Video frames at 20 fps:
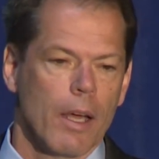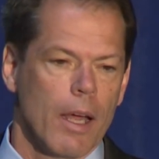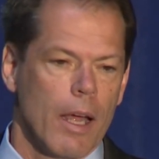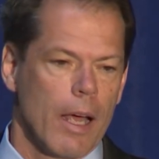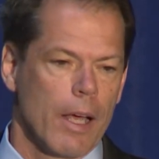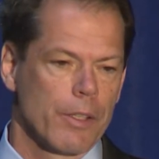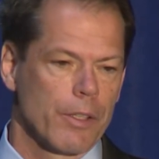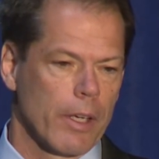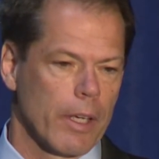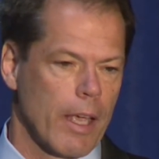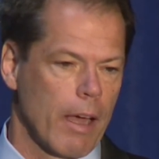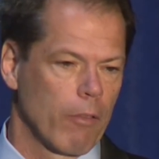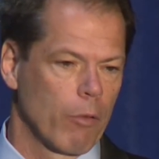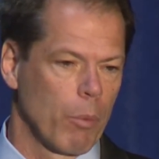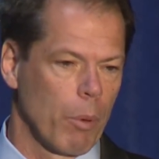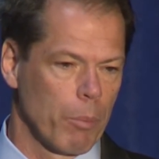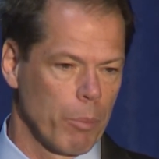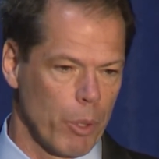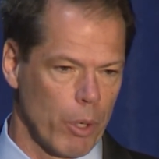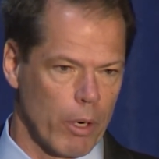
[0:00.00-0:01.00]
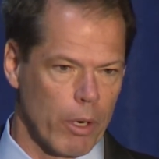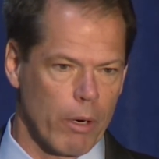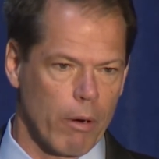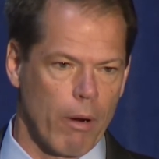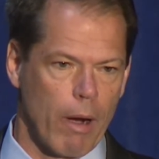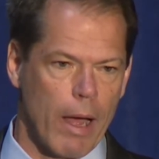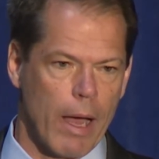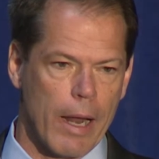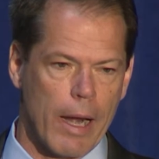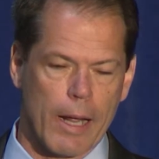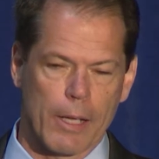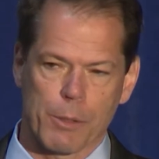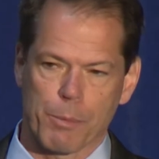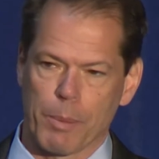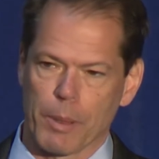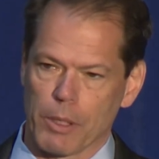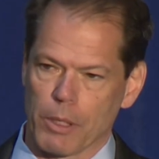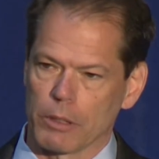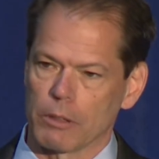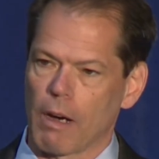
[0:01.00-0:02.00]
As a government bureaucrat, I
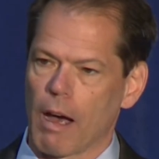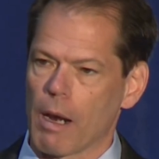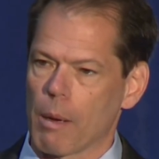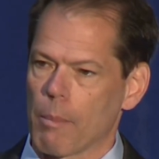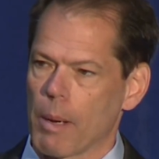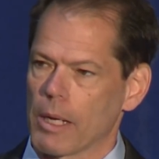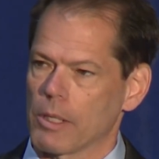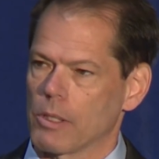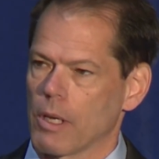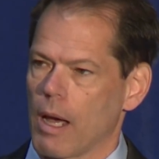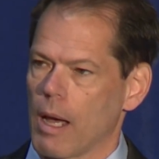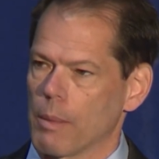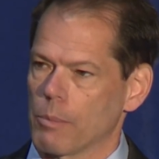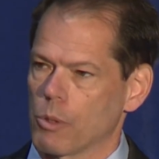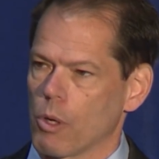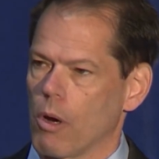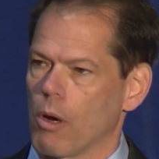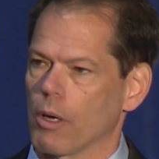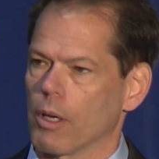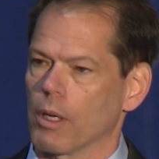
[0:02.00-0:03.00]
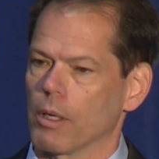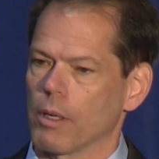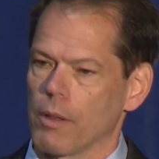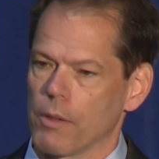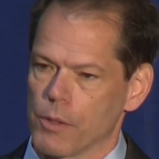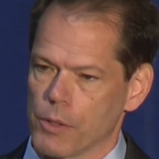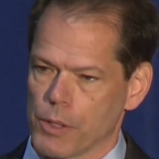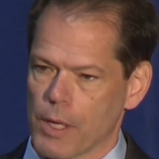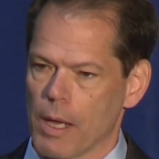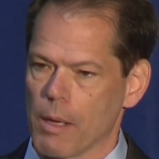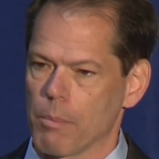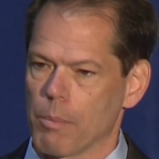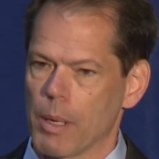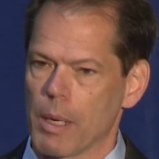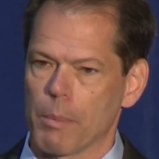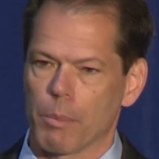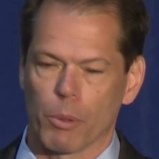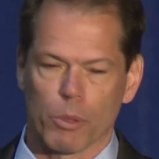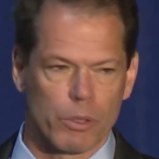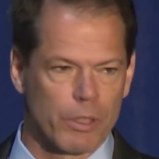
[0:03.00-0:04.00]
spend a lot of my time talking to the same
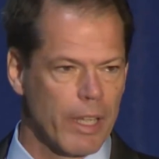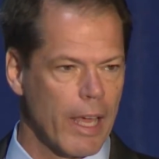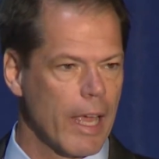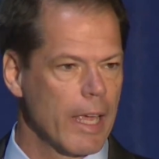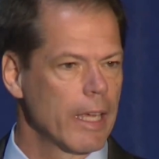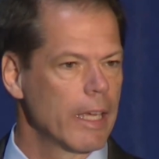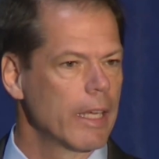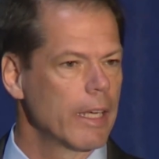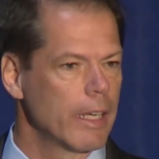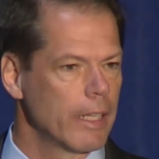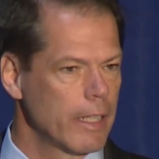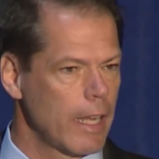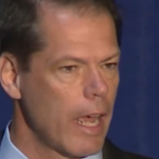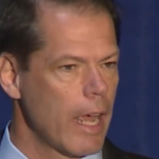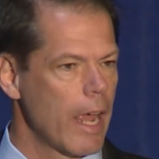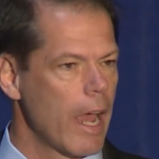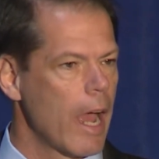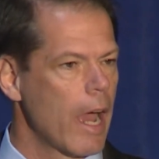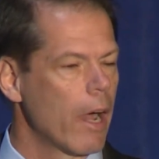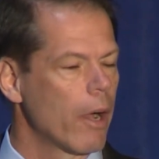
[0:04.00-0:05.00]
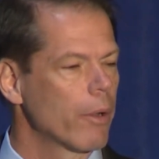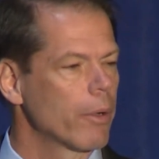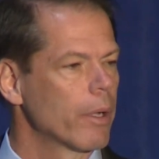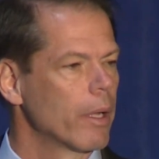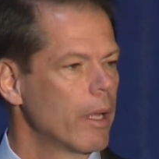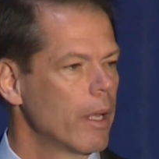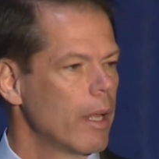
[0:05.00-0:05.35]
people day in and day out,